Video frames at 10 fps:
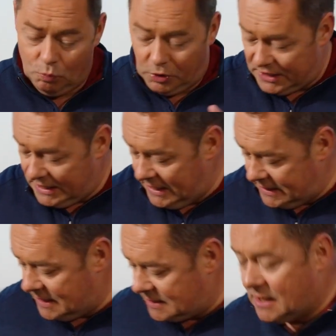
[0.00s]
one of the
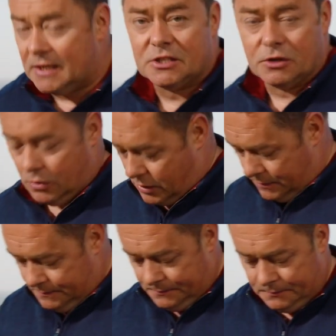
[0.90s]
easiest things to cook.
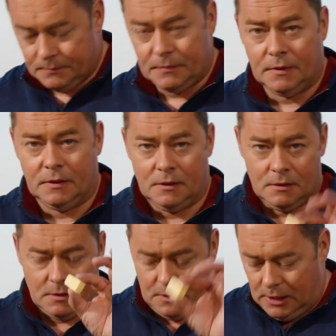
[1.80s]

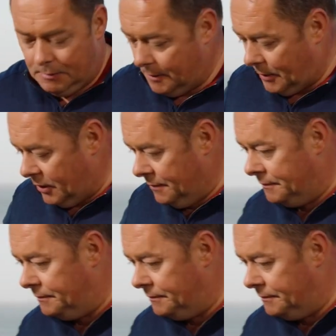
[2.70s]
A little bit of butter,